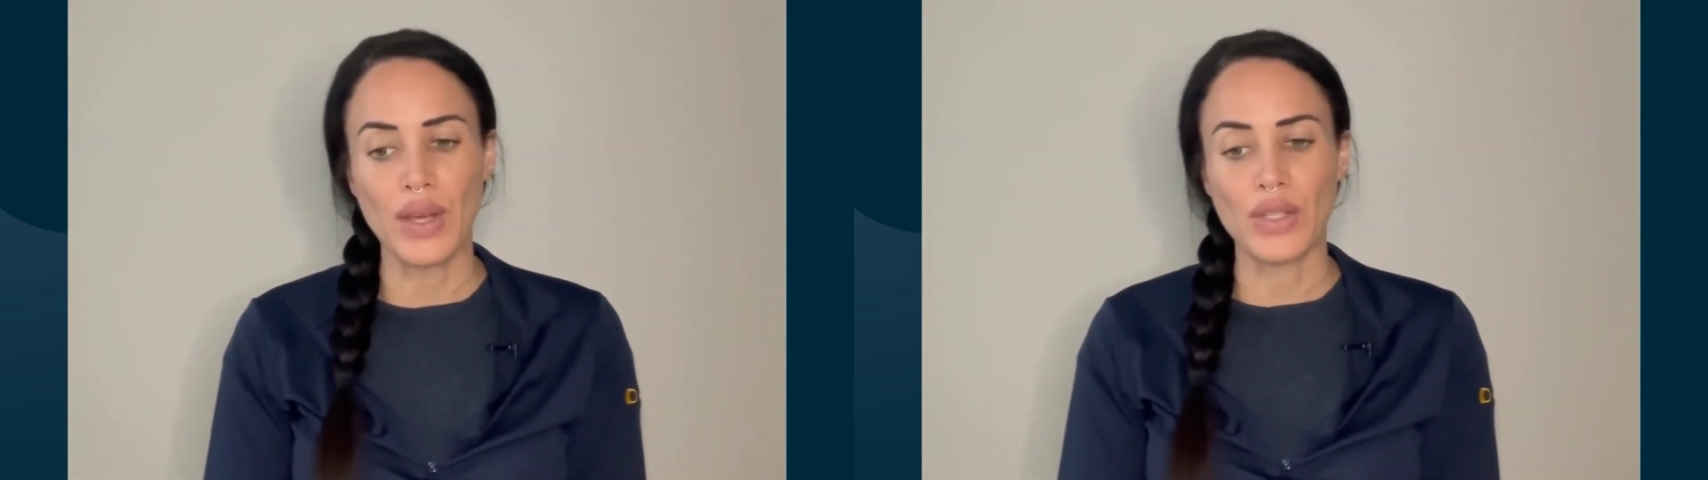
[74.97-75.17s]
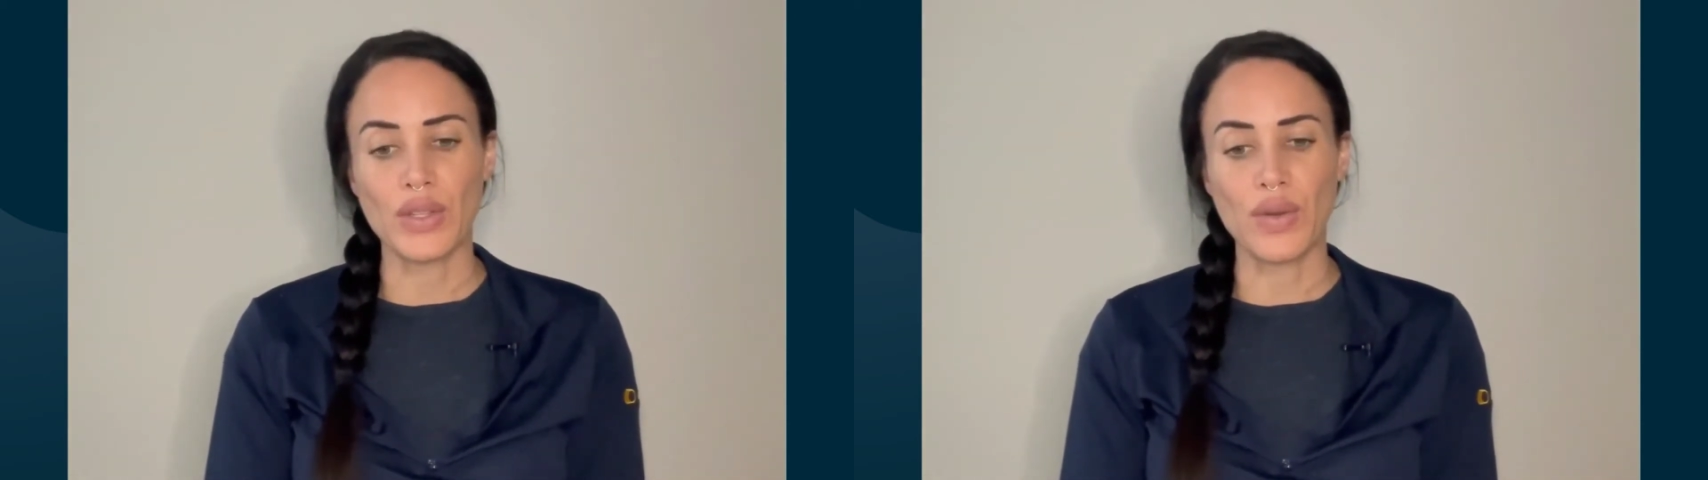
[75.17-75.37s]

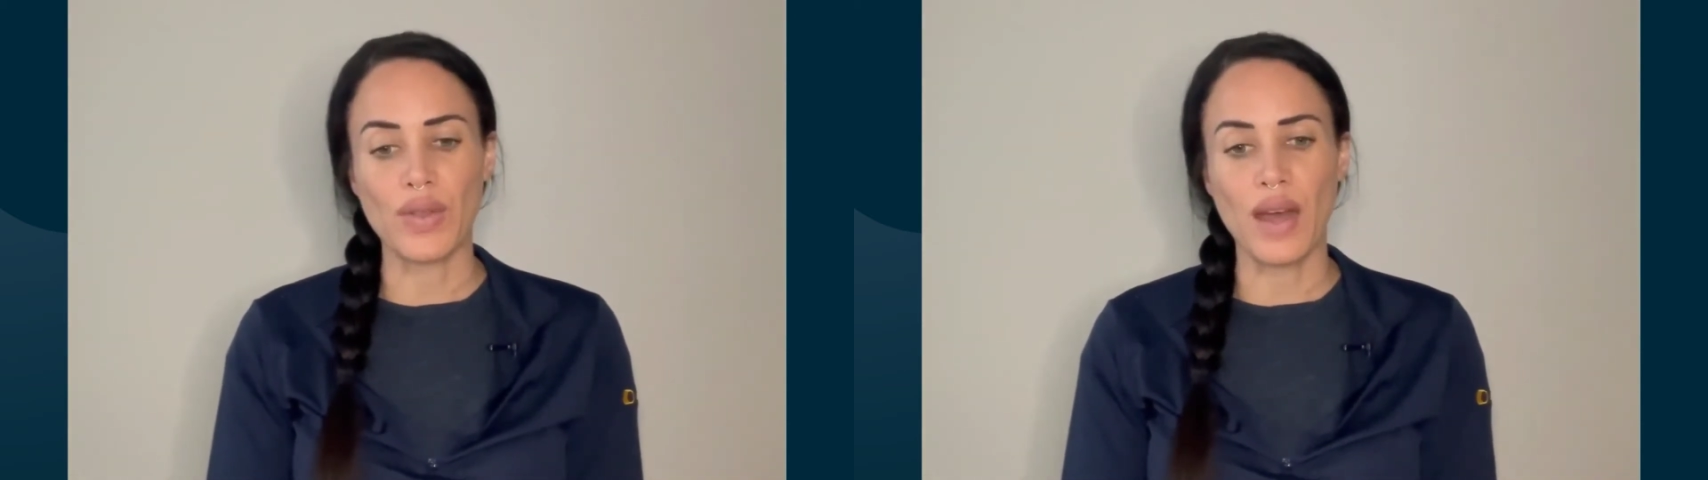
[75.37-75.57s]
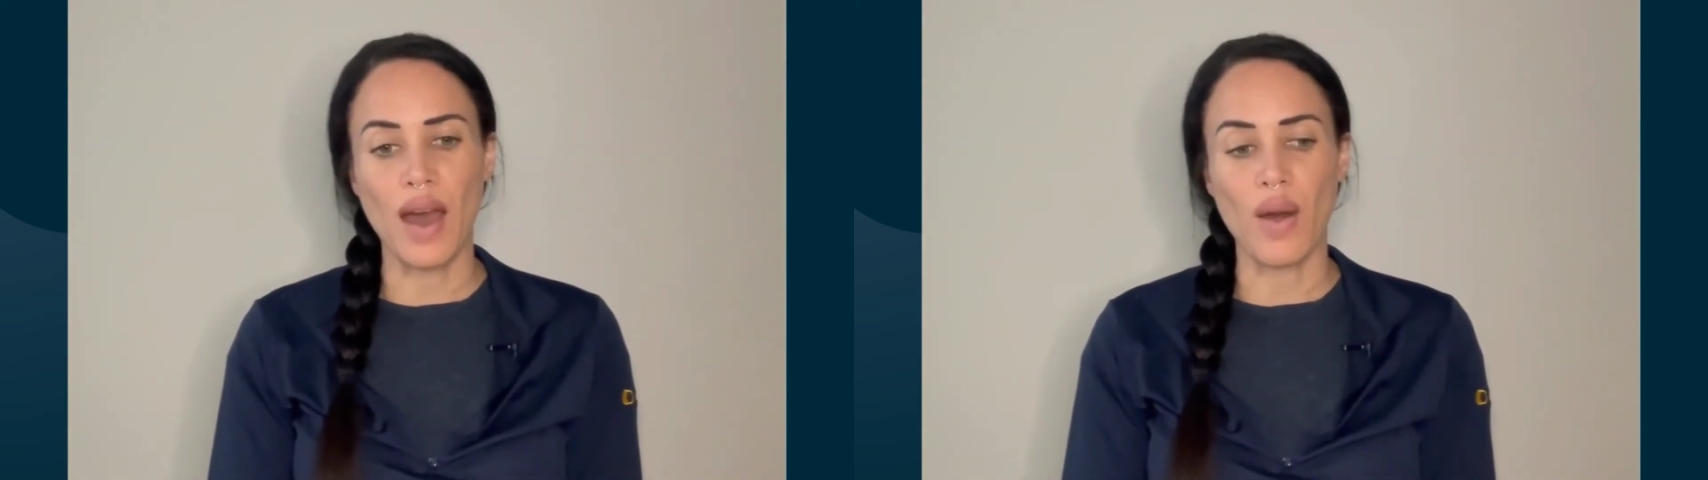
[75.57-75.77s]
so
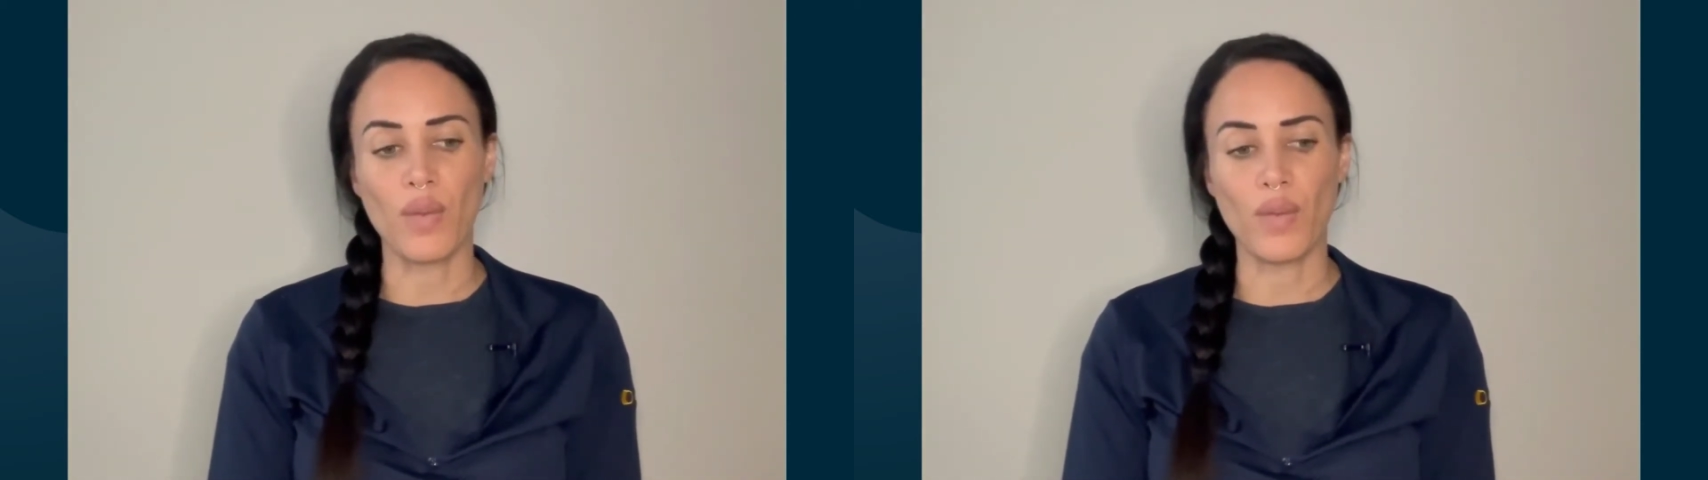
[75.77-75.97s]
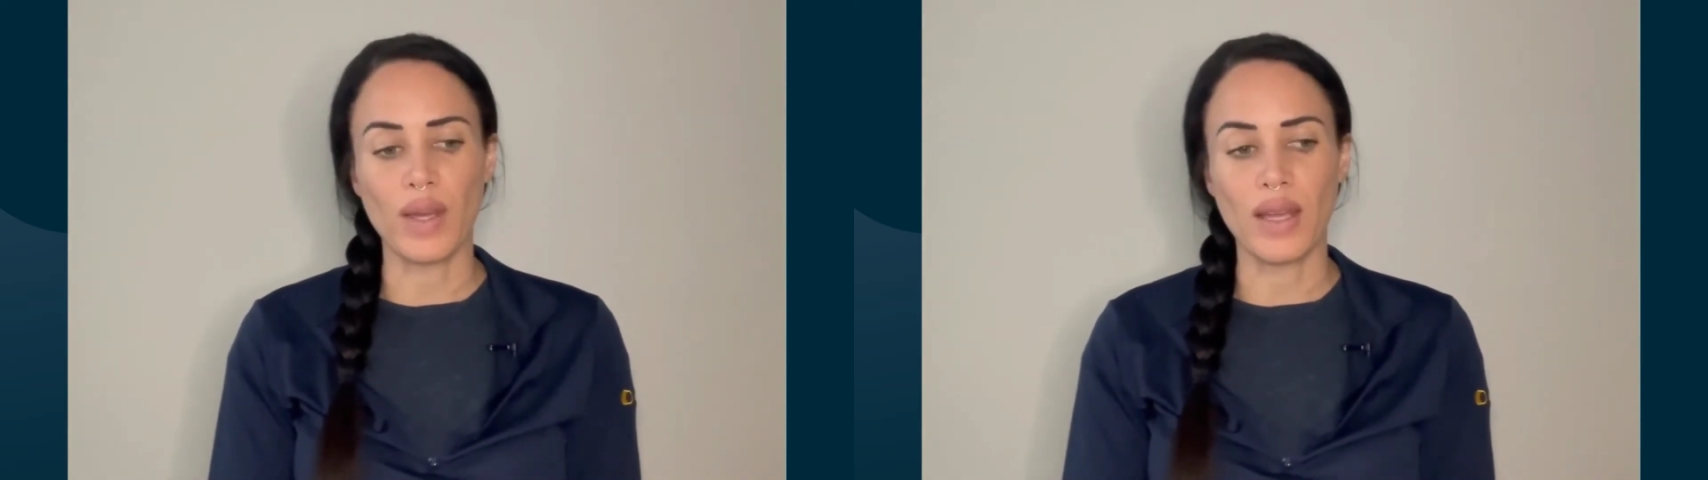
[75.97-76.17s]

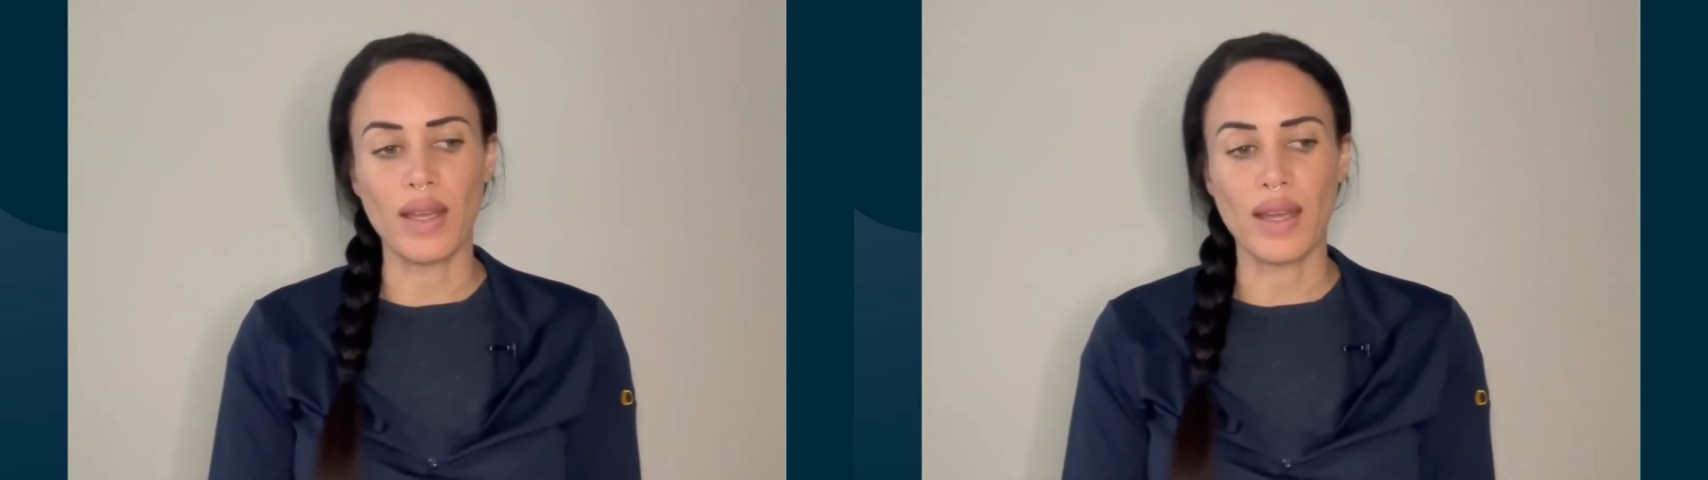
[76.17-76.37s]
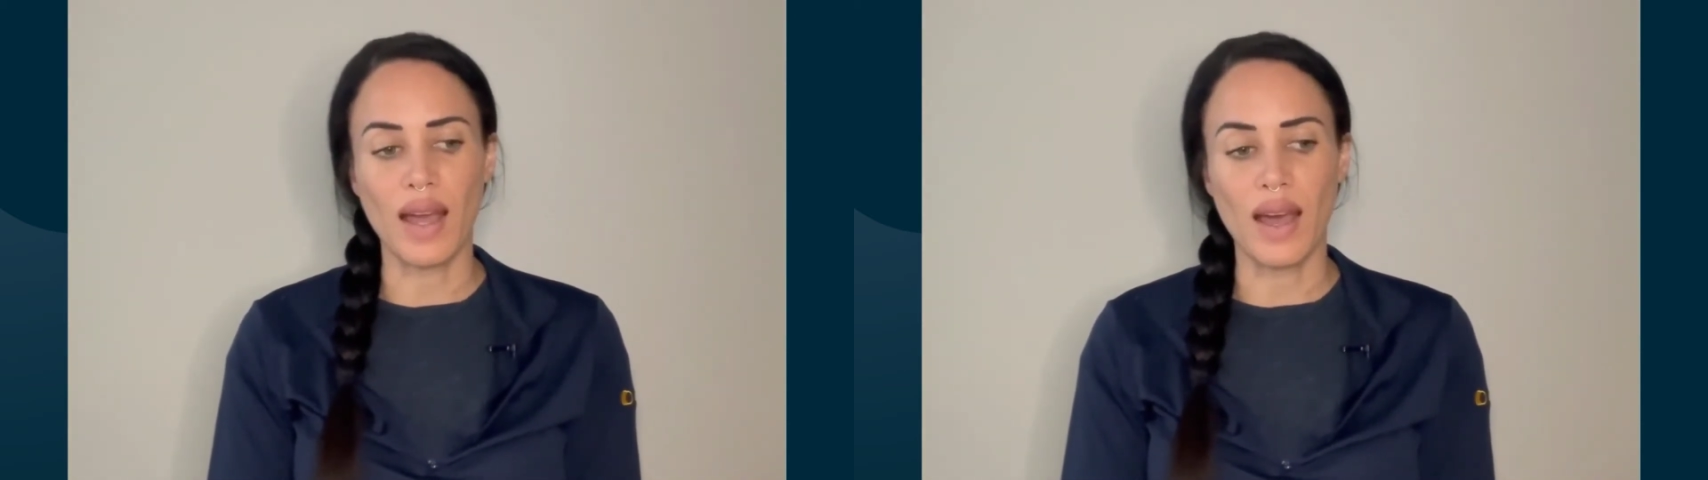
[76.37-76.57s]
that we
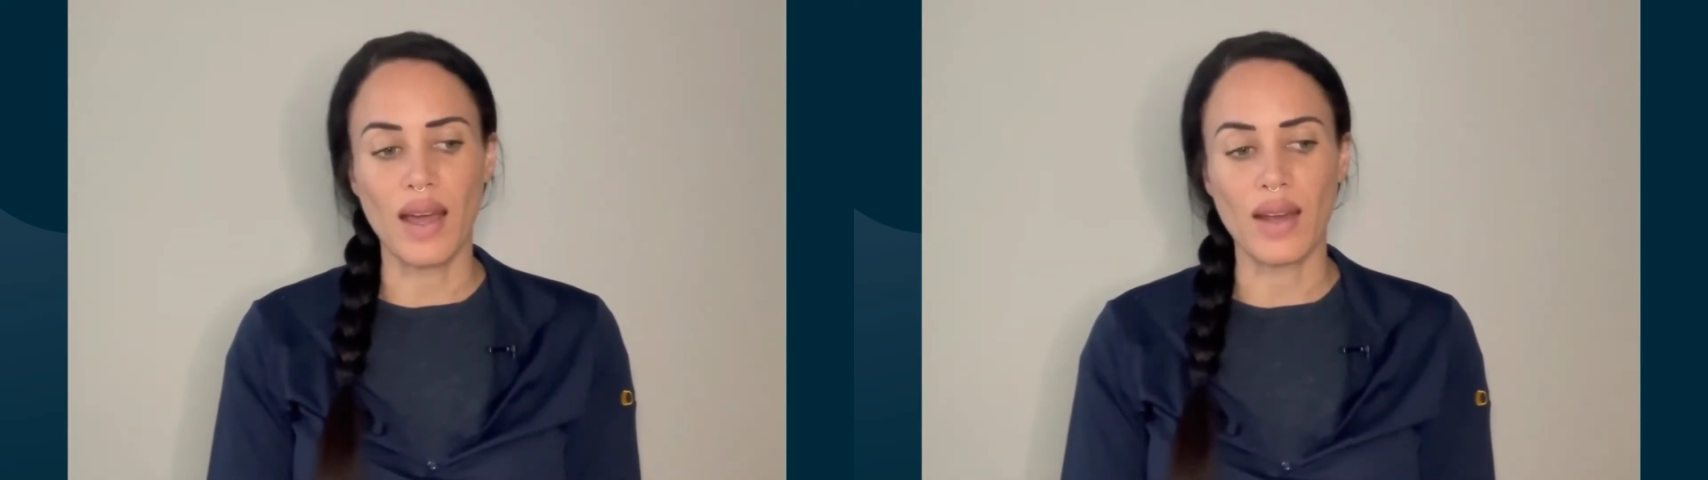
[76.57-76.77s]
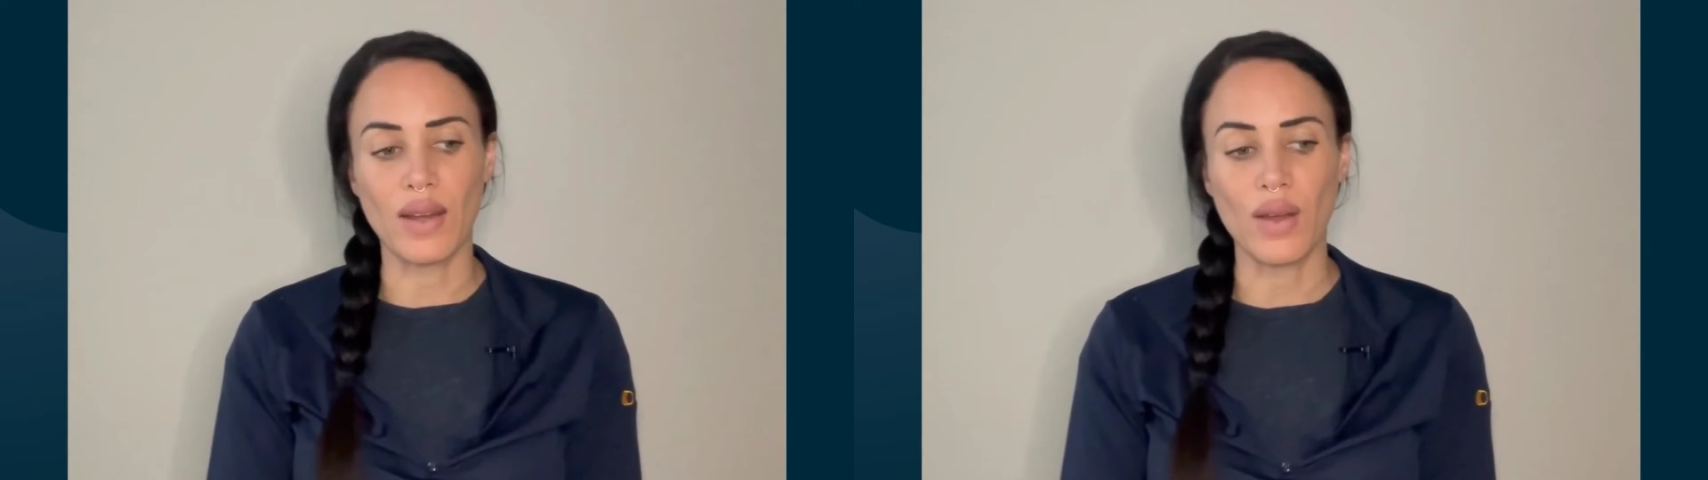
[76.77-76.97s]

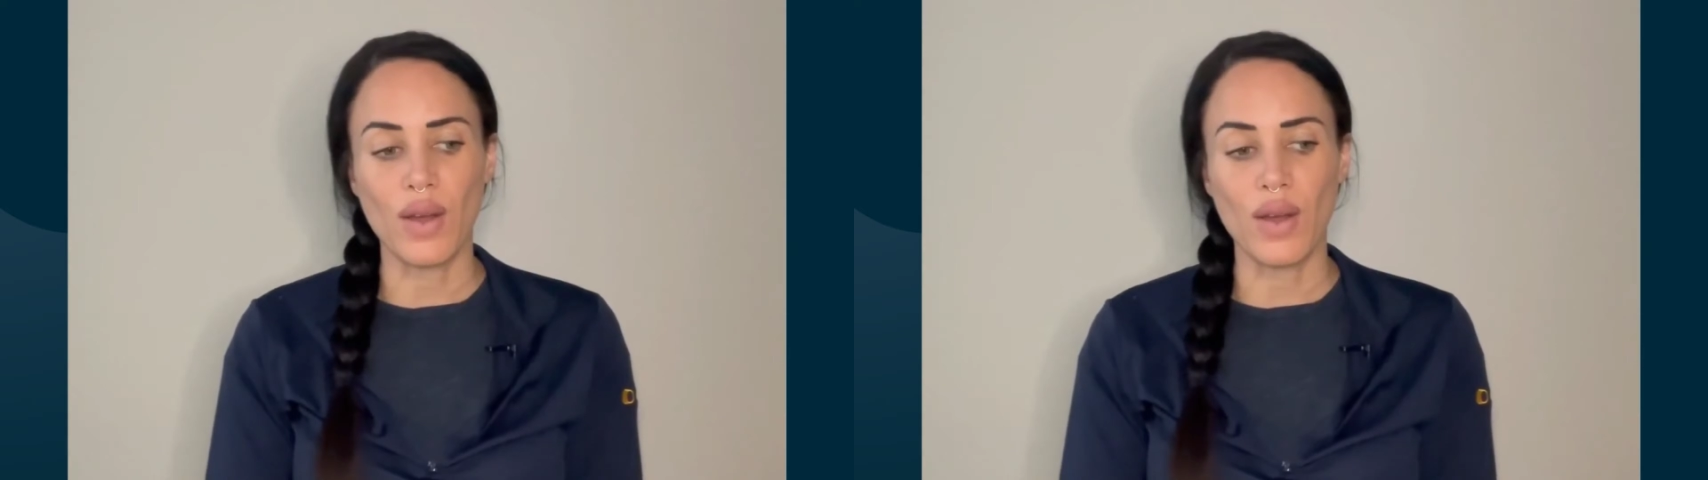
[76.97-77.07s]
can